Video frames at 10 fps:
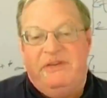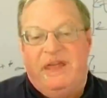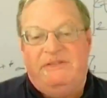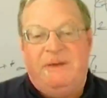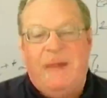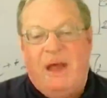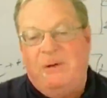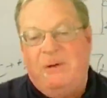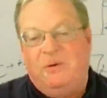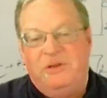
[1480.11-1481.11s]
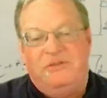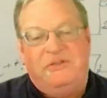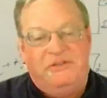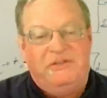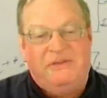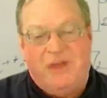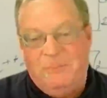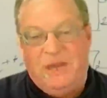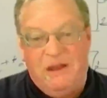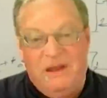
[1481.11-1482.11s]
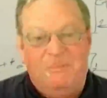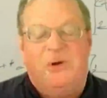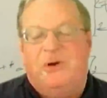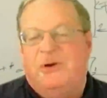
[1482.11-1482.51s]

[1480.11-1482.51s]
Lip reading: and somehow it produces a big number.